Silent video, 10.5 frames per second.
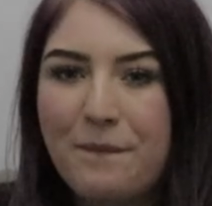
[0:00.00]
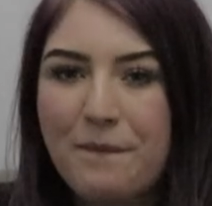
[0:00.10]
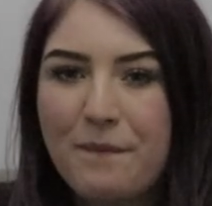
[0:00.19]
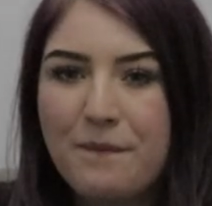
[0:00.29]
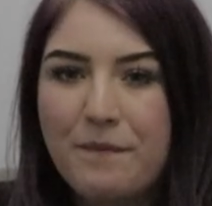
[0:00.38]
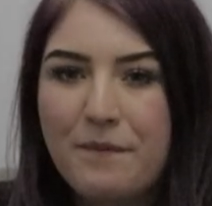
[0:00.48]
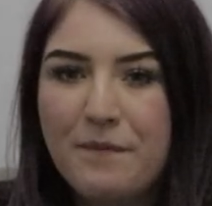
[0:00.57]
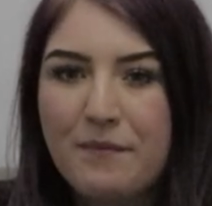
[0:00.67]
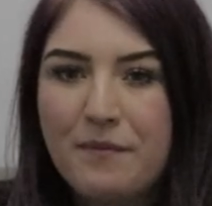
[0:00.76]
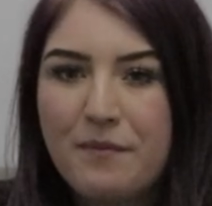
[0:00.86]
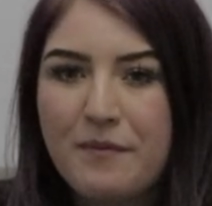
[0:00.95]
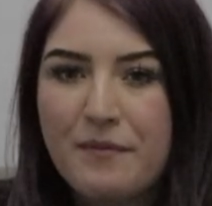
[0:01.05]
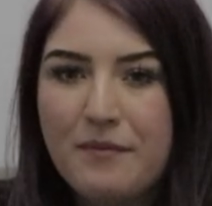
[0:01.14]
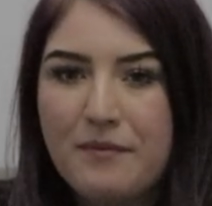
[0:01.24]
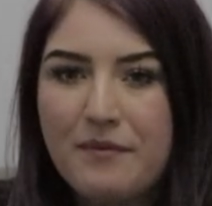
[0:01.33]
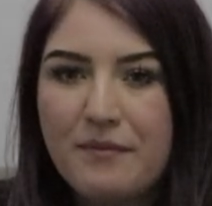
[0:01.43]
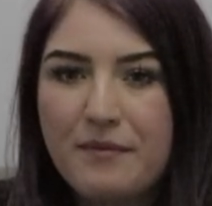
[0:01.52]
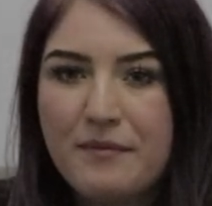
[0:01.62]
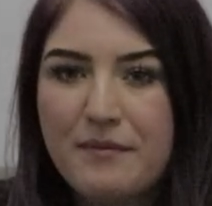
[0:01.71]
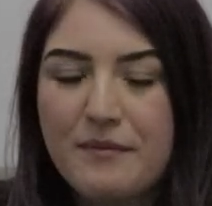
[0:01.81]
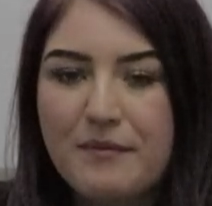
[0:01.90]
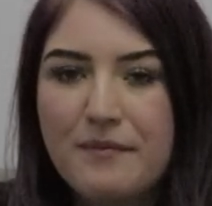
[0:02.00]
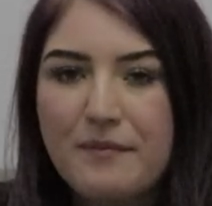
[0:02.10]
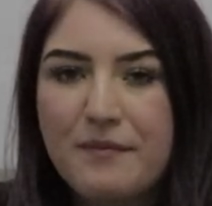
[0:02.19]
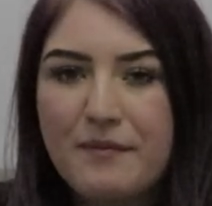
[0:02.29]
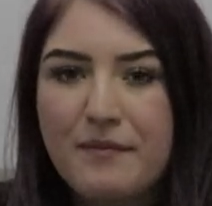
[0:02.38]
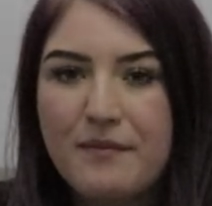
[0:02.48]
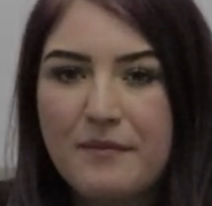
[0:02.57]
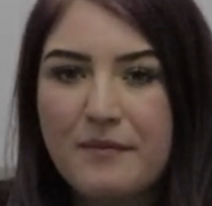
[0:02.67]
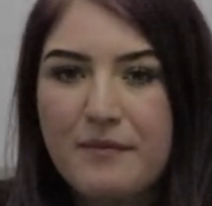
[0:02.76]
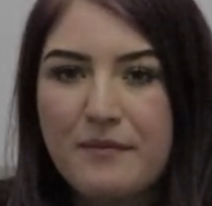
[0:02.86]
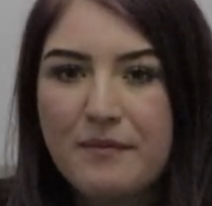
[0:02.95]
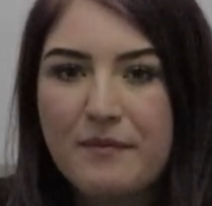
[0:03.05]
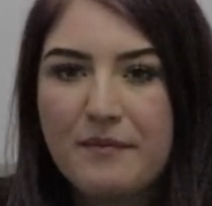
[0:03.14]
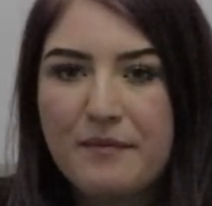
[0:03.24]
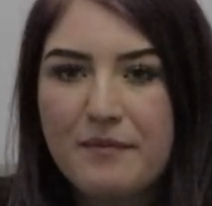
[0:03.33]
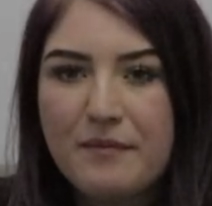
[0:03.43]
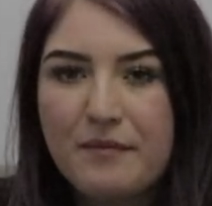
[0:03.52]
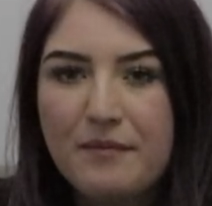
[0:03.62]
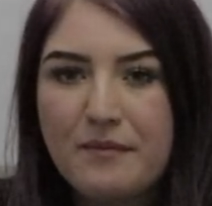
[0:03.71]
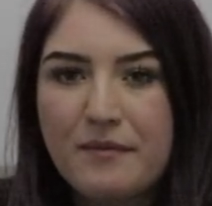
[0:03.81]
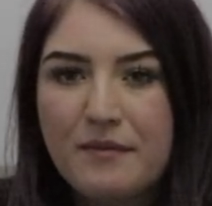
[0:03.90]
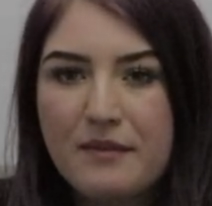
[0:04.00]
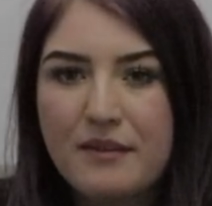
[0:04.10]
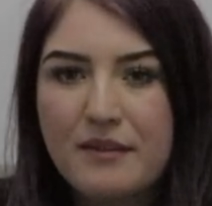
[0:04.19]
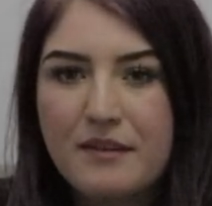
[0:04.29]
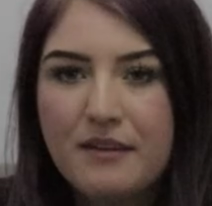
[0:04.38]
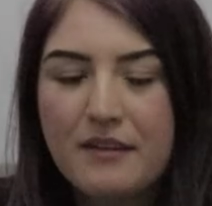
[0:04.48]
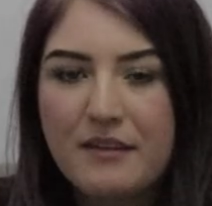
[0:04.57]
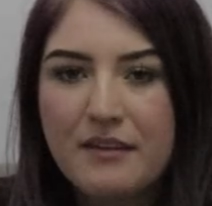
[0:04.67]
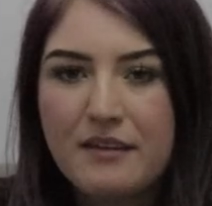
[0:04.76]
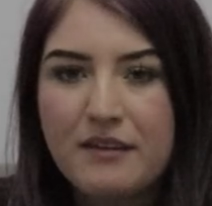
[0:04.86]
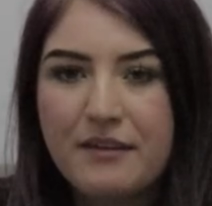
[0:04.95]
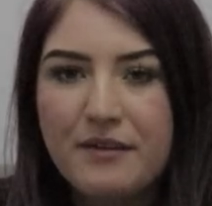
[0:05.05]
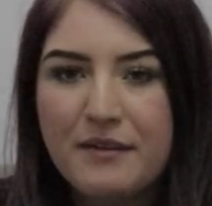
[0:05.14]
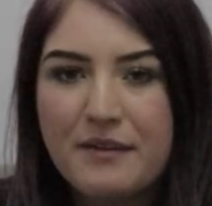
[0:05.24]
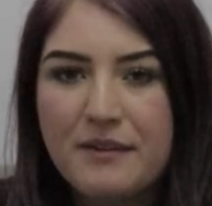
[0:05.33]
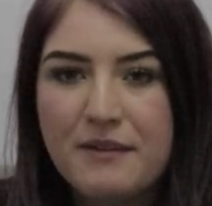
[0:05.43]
No words are spoken by the person on screen.